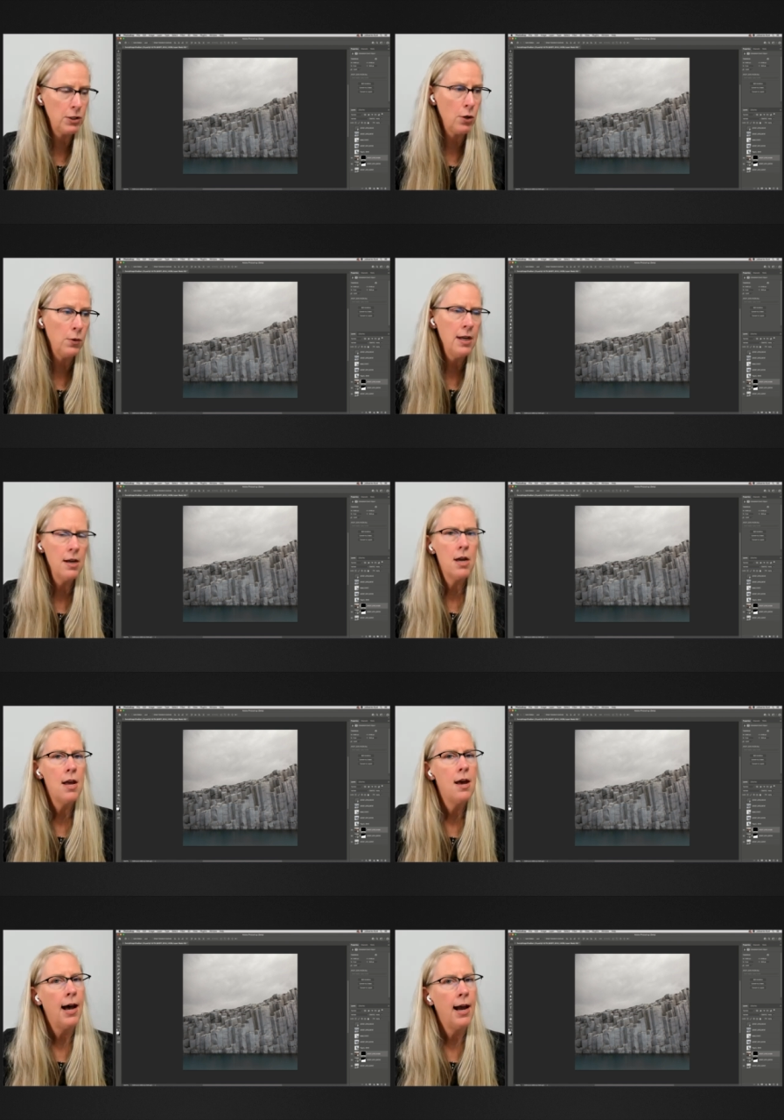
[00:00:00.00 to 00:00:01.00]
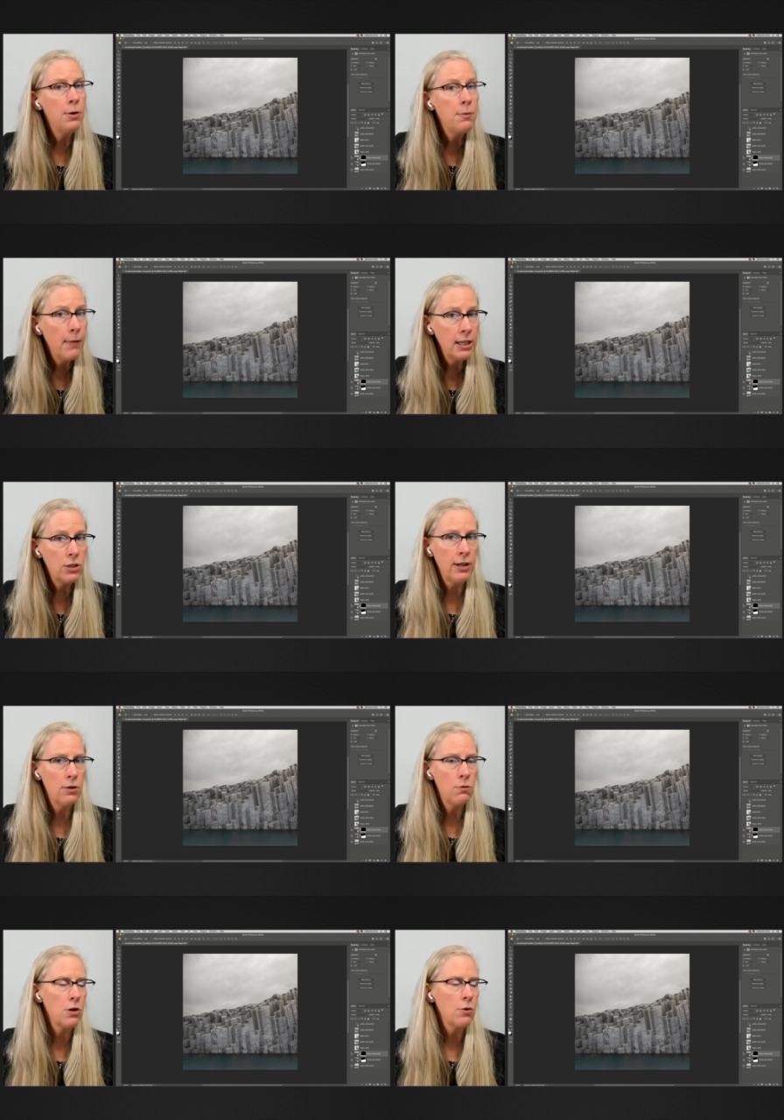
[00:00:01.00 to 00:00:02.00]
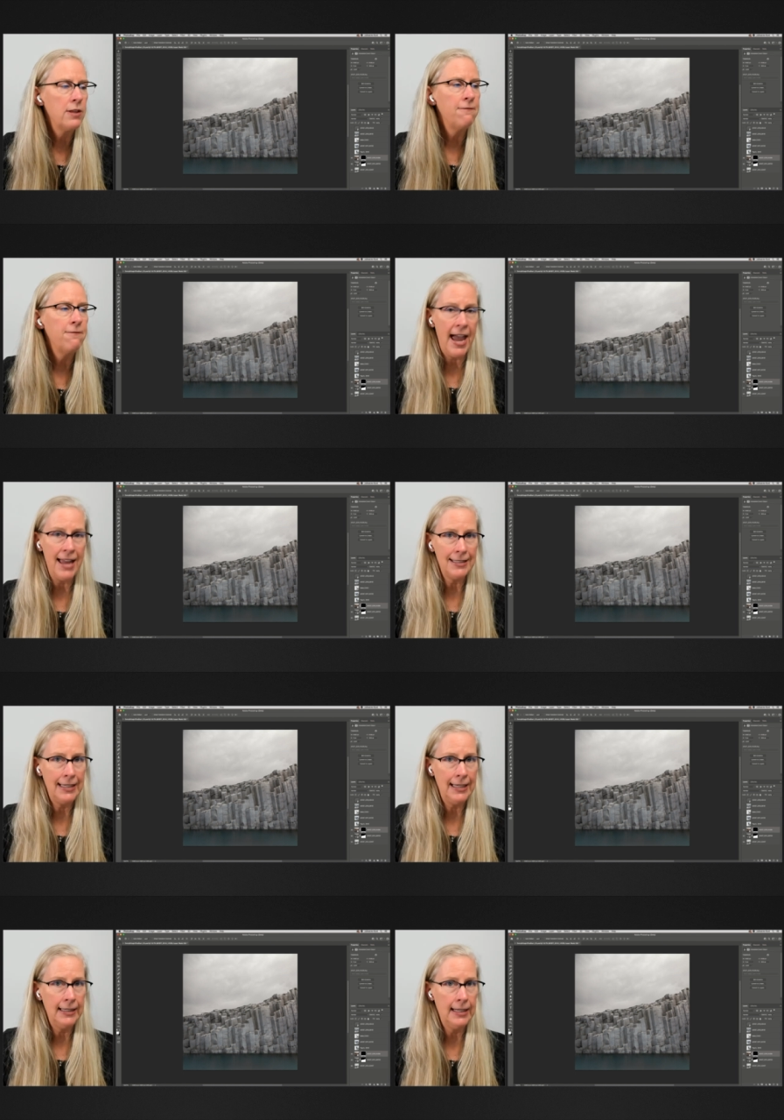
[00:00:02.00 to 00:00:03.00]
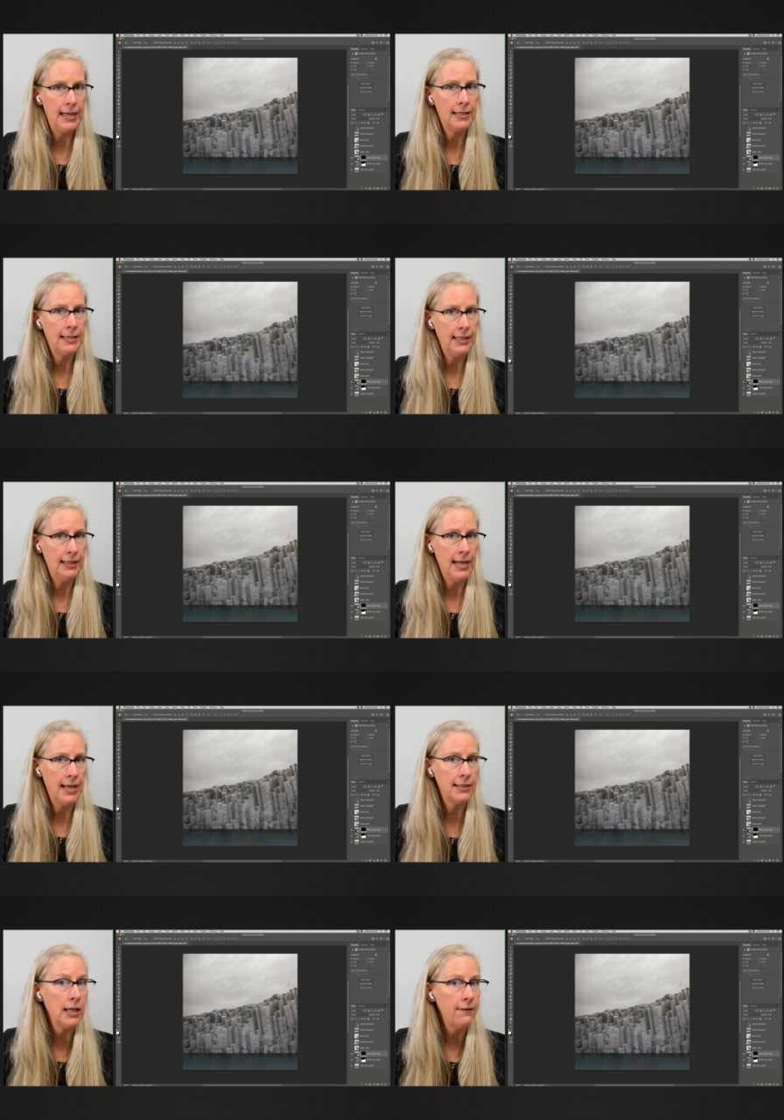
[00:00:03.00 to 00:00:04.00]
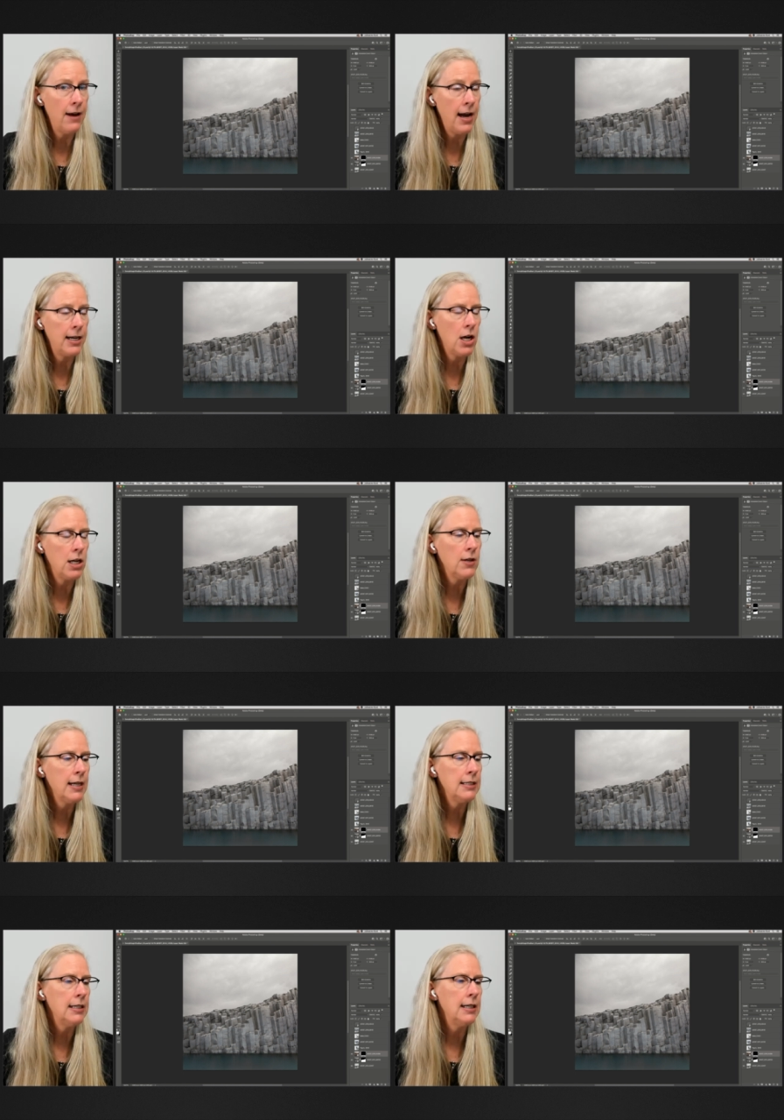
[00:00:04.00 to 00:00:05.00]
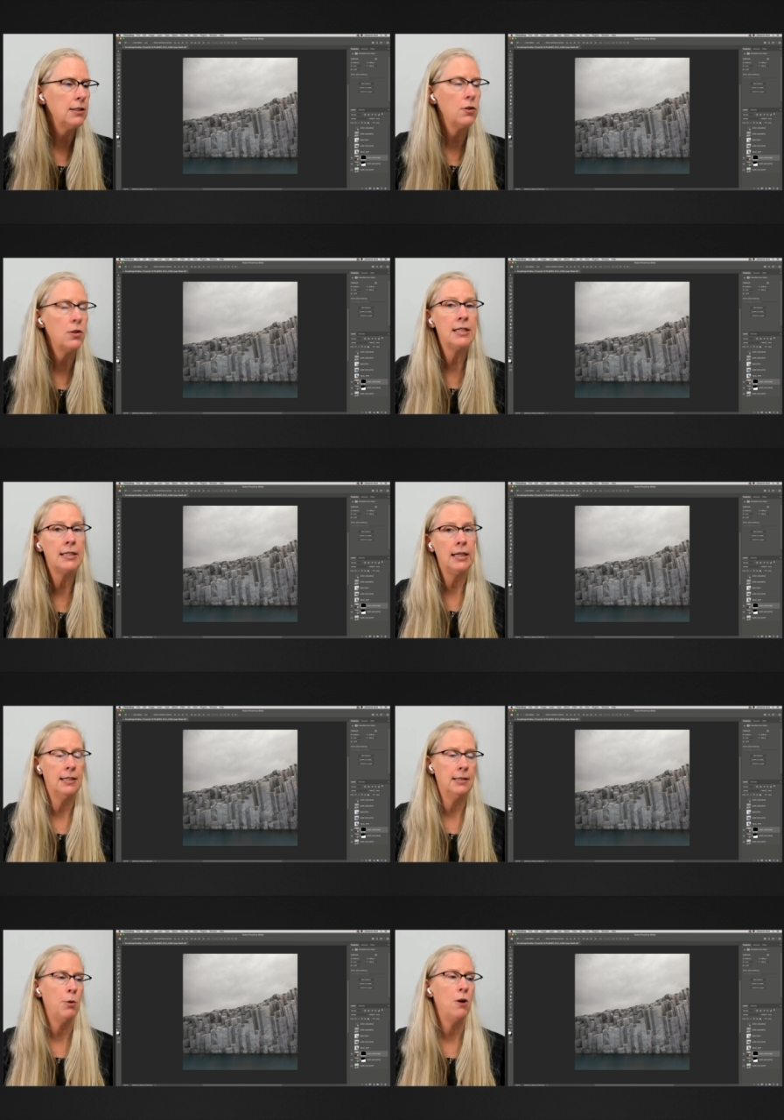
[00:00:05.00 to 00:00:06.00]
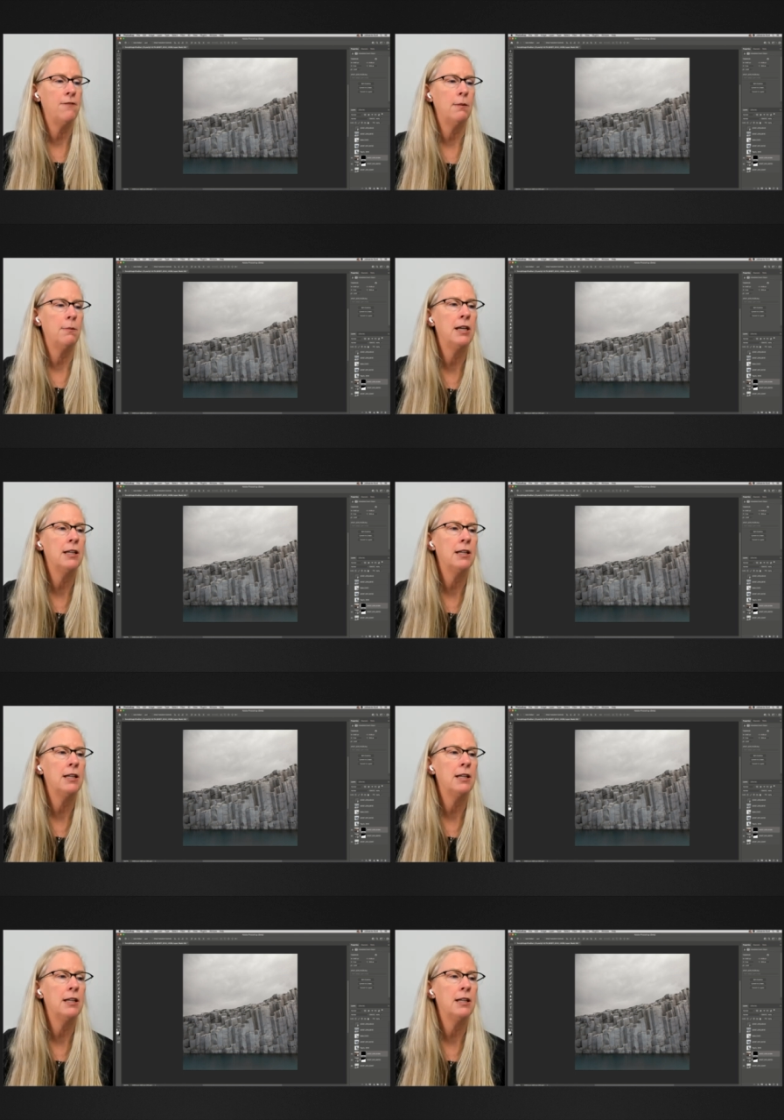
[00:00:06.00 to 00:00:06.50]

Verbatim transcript: So I would much rather work with a flat scene than a scene that has a lot of high contrast in it. So this scene is perfect